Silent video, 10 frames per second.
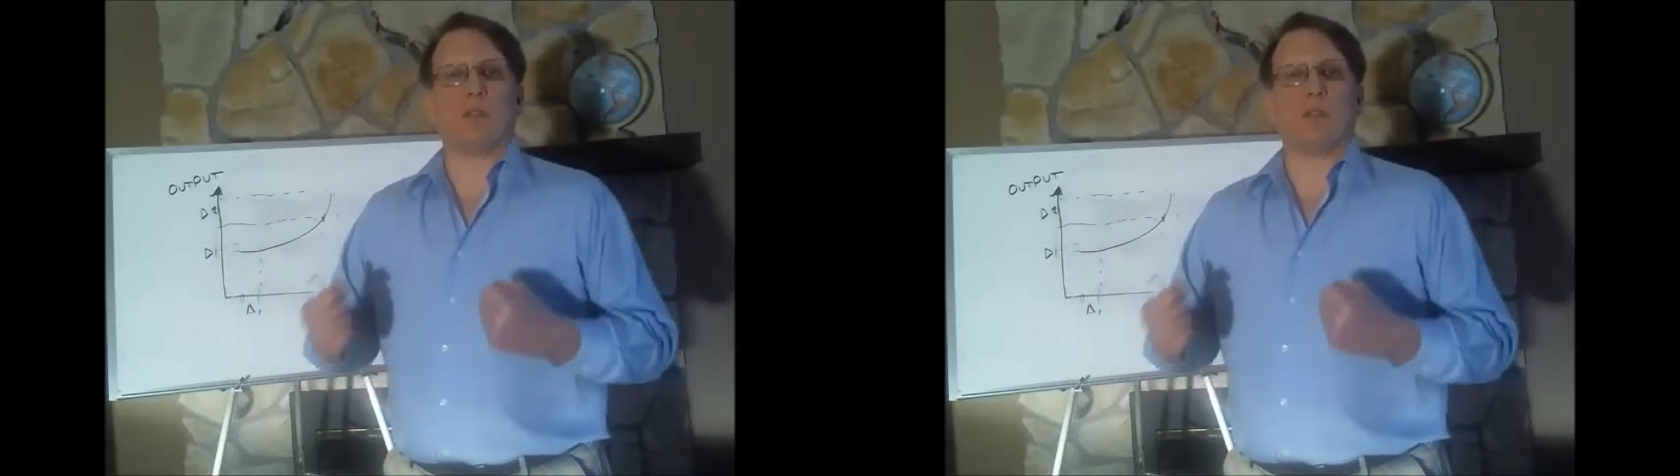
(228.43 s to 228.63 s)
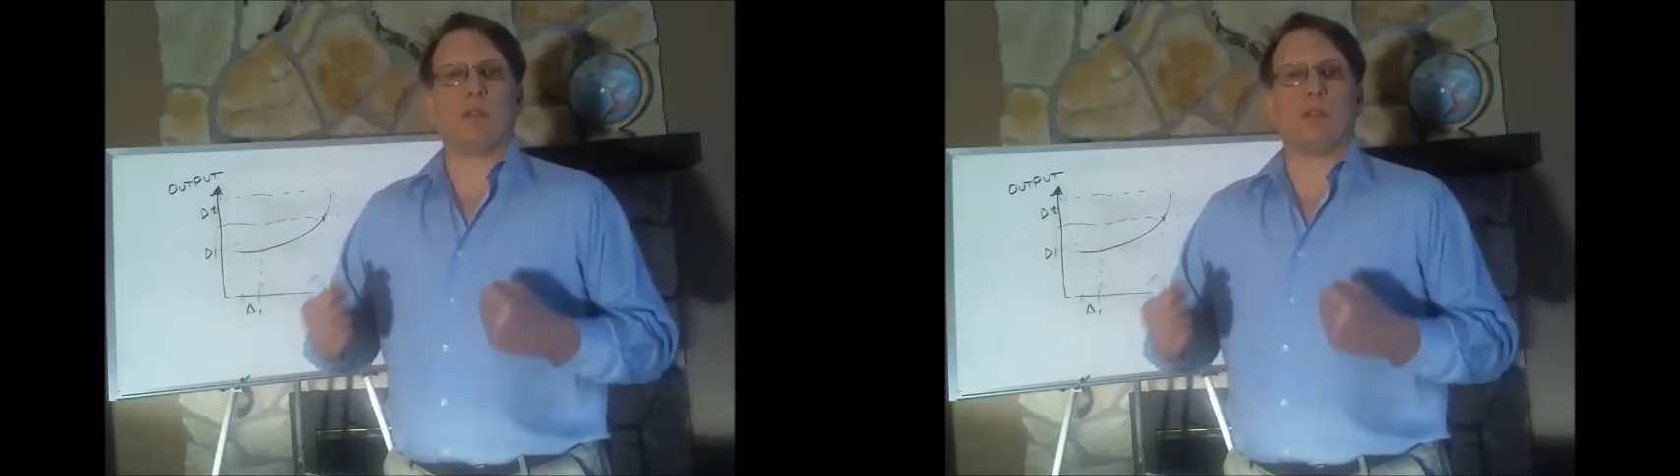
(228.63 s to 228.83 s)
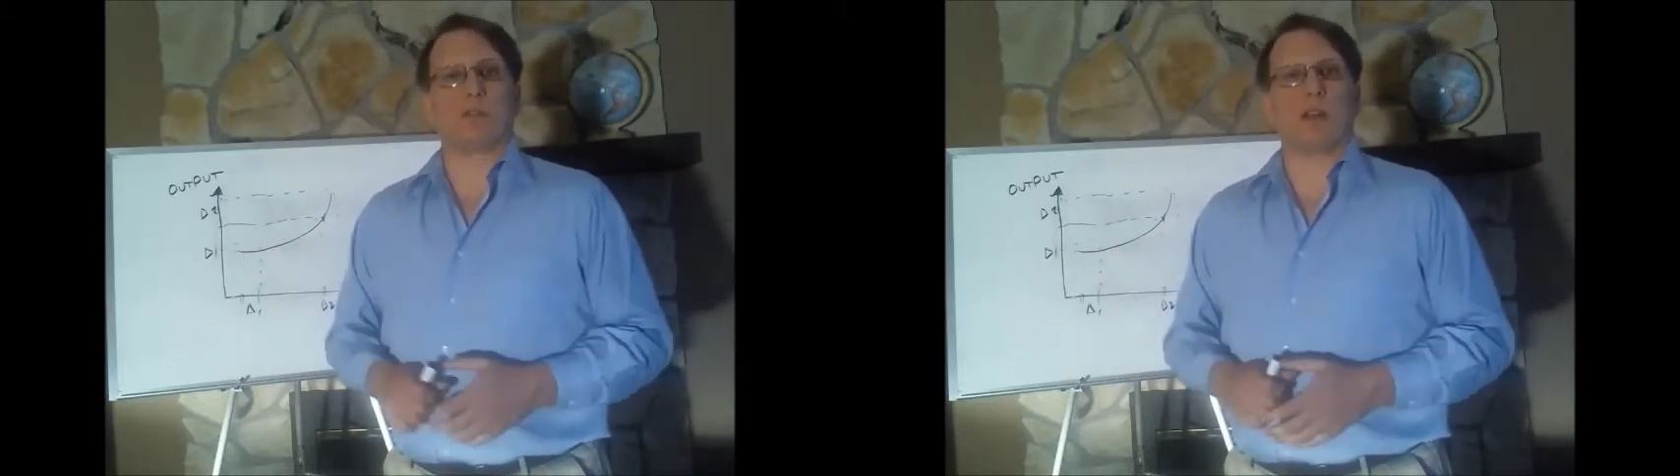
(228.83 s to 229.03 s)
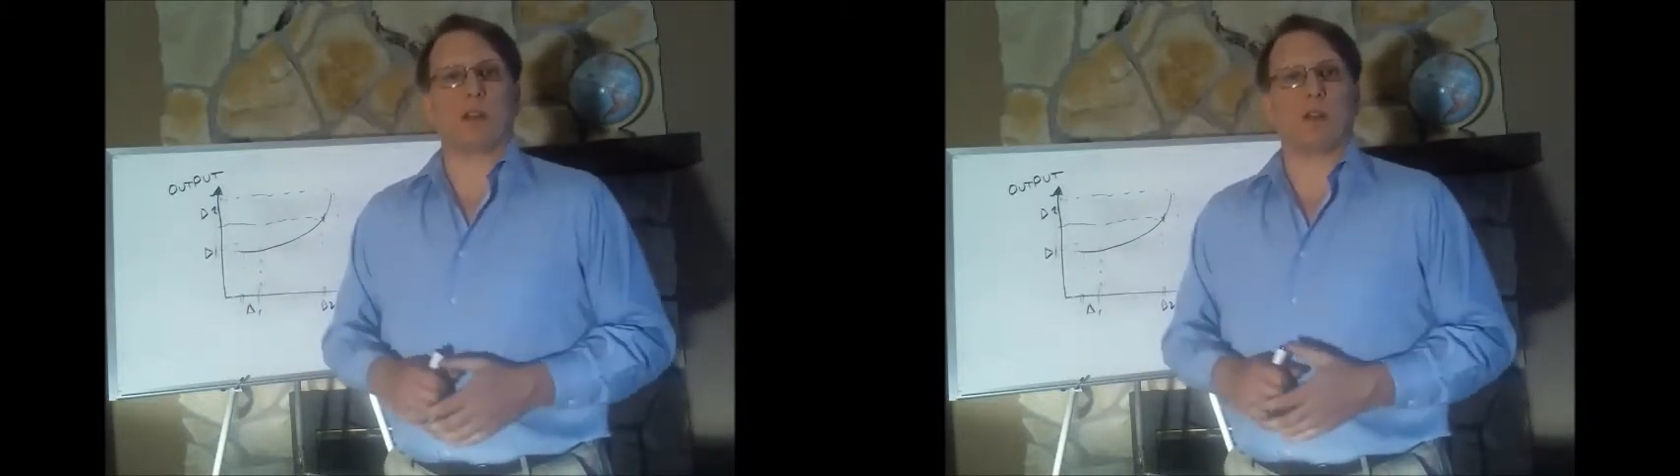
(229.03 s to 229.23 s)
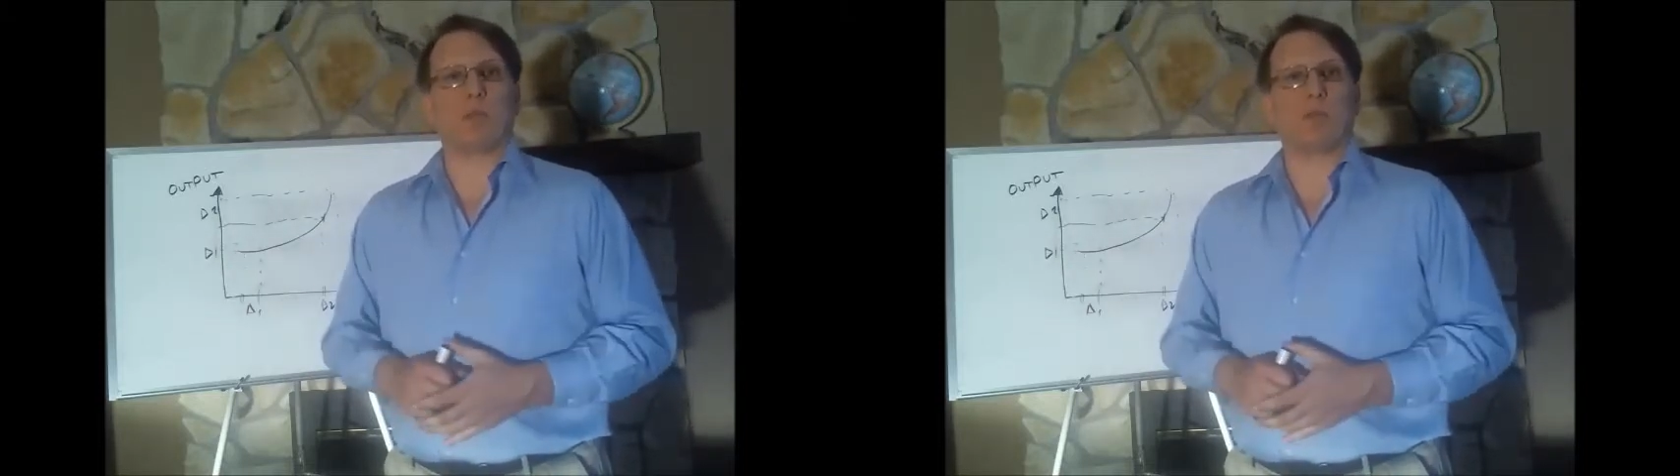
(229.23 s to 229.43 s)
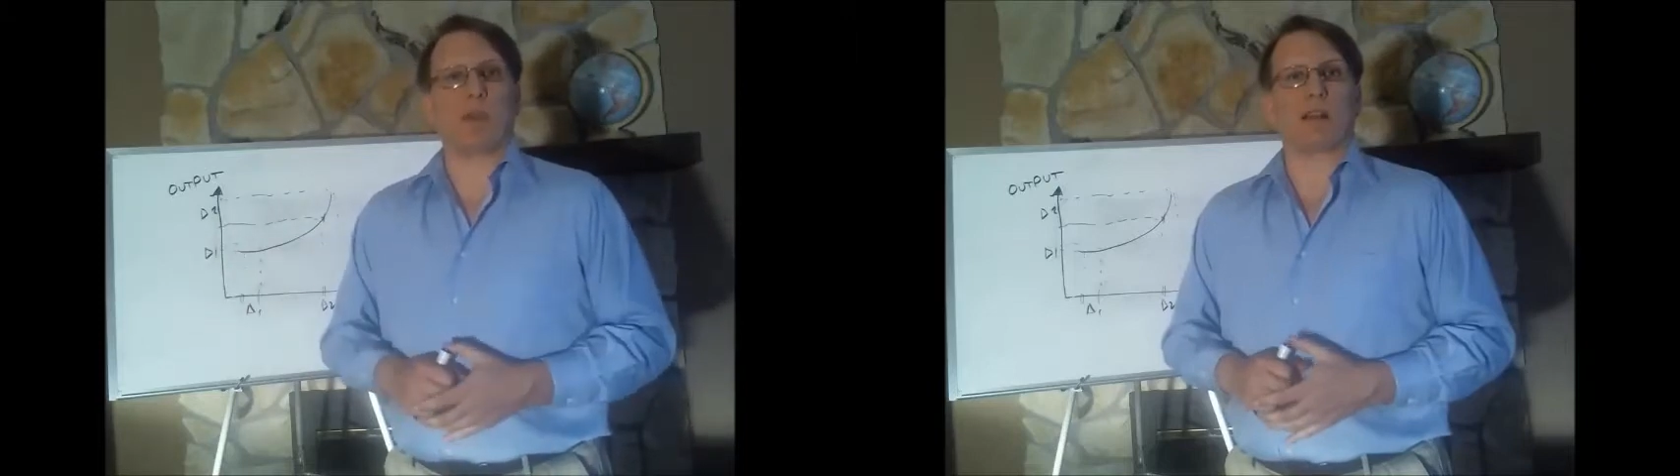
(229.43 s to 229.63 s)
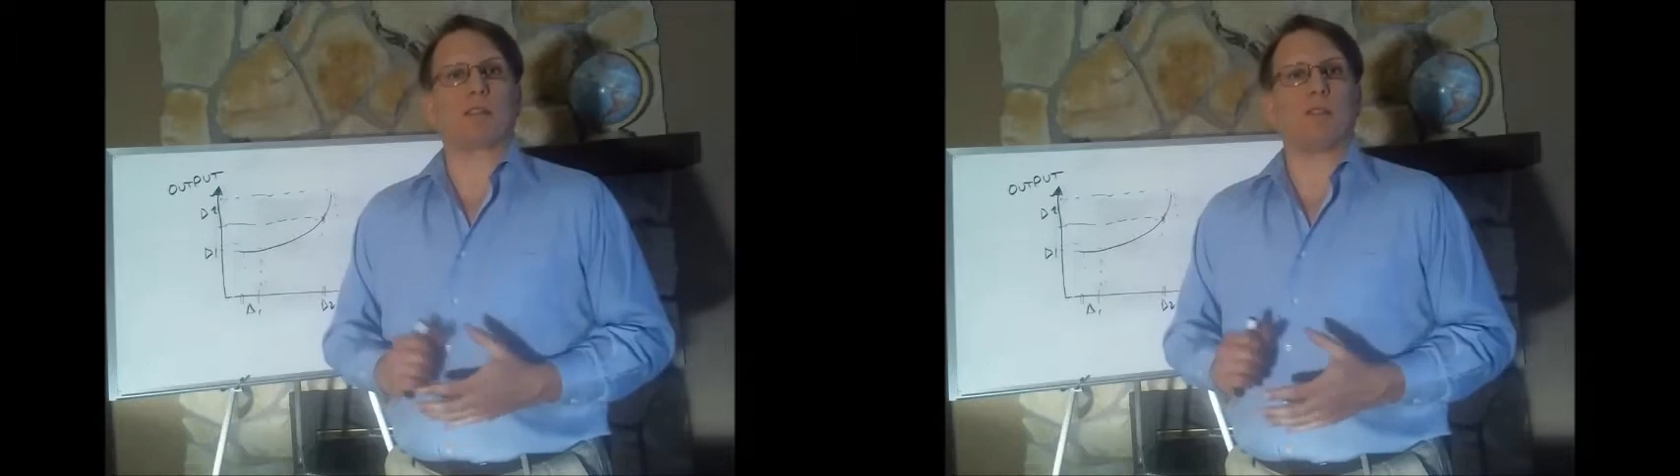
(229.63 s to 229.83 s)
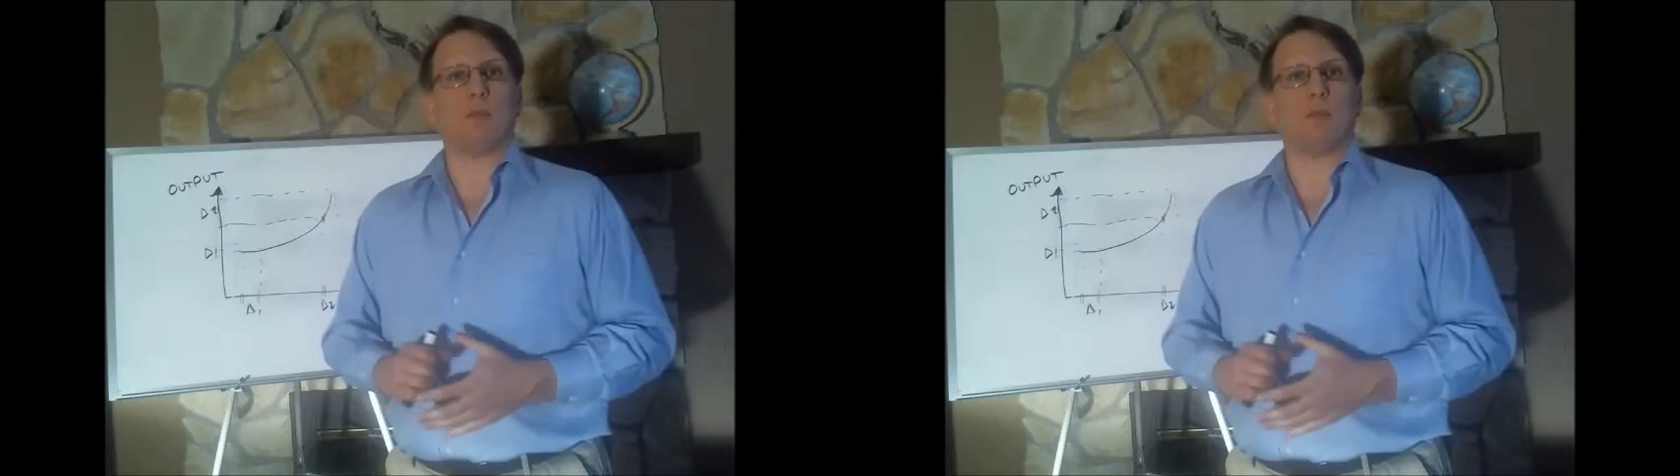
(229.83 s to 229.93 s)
most out of your product to